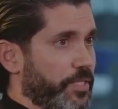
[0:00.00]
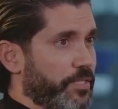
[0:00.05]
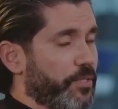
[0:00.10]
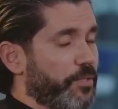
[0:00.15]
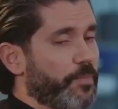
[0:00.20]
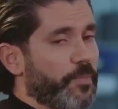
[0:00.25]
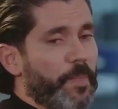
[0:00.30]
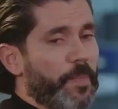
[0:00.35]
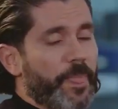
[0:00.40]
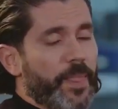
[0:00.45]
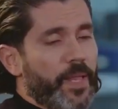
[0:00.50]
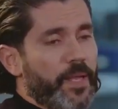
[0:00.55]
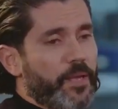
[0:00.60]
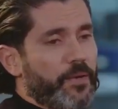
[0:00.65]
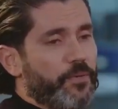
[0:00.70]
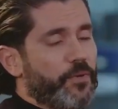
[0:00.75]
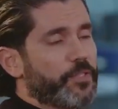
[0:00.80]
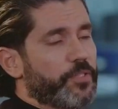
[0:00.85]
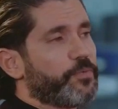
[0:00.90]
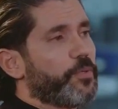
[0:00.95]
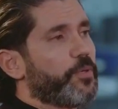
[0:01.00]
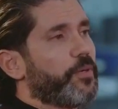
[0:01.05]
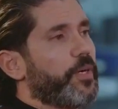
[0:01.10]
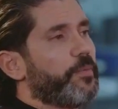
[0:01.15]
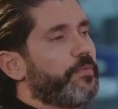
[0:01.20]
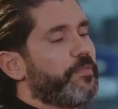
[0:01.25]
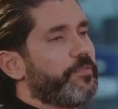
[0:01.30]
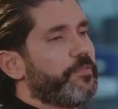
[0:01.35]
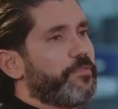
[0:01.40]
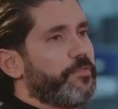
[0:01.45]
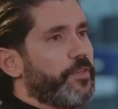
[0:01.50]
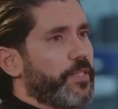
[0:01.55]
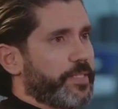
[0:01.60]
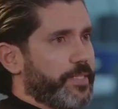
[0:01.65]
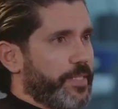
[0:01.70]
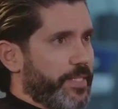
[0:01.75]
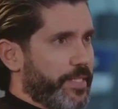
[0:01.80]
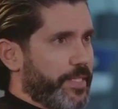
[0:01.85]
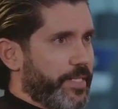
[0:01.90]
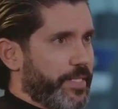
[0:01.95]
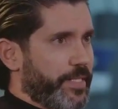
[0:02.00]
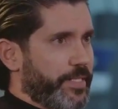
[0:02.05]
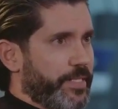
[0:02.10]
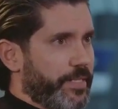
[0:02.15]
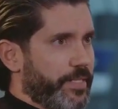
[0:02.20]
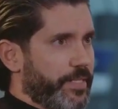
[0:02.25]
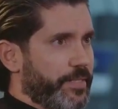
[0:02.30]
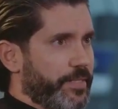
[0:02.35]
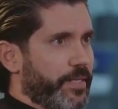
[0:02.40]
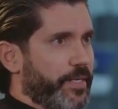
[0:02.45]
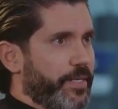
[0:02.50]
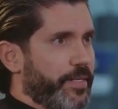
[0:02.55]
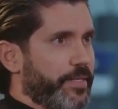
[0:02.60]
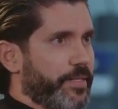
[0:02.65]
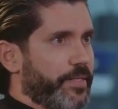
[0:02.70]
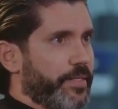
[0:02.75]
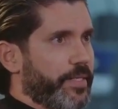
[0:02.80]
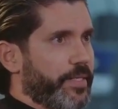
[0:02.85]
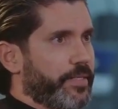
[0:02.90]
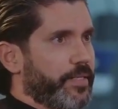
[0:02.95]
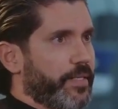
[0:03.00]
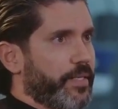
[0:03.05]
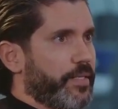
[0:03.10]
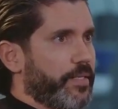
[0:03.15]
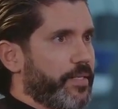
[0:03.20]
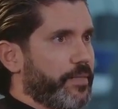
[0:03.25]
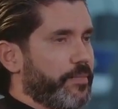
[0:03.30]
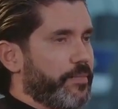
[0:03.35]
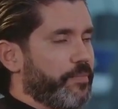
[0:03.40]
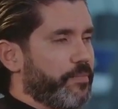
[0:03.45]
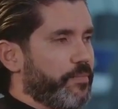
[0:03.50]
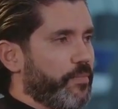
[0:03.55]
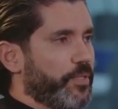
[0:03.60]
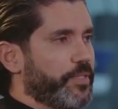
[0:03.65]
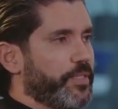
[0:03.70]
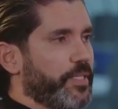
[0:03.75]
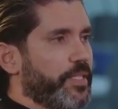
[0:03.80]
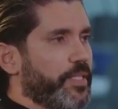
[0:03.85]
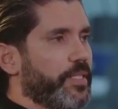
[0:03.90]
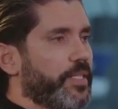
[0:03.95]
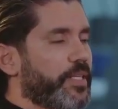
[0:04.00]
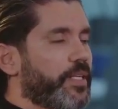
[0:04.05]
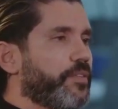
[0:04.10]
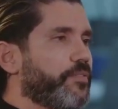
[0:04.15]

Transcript: So what we were factoring in our model